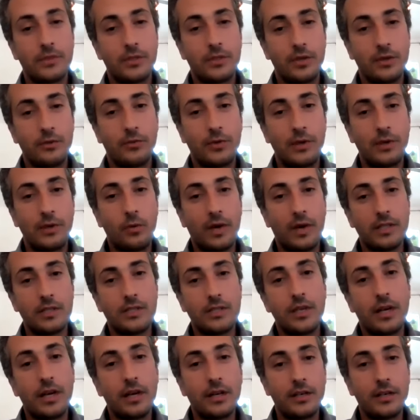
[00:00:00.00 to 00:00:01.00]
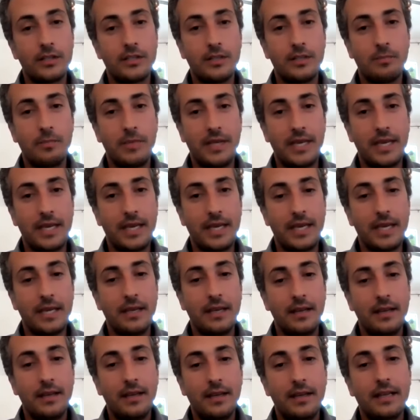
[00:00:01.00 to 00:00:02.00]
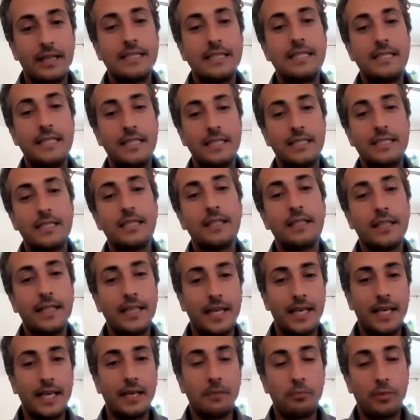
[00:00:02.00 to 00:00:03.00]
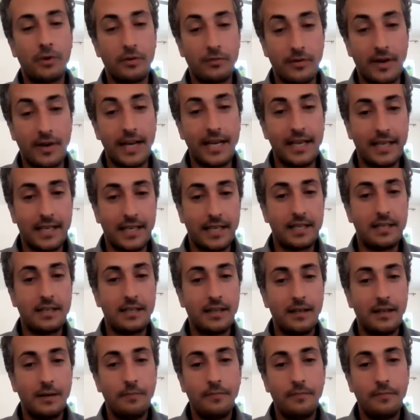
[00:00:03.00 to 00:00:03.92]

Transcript: So if we want soccer to be consistently provided,